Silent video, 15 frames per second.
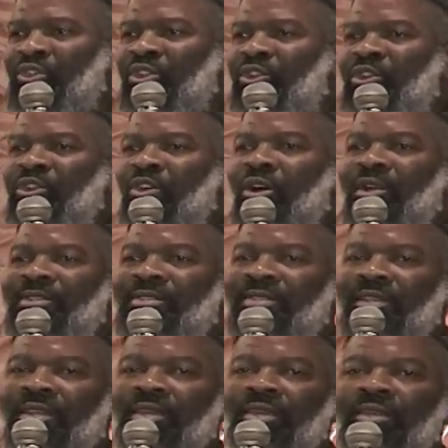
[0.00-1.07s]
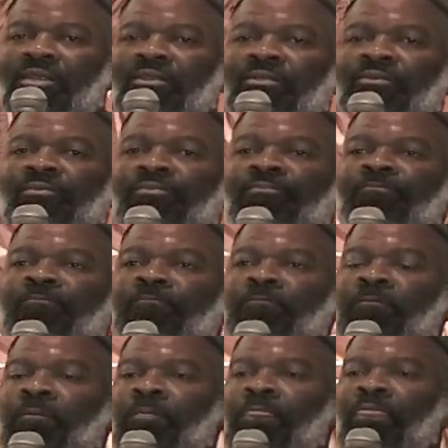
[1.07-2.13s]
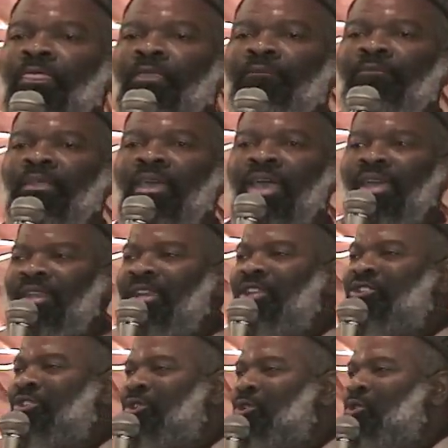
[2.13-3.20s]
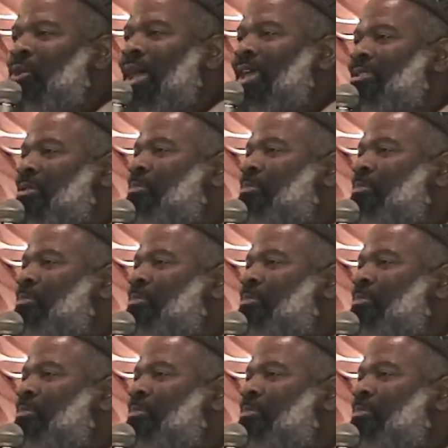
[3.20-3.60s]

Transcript: in New York City, and each school has a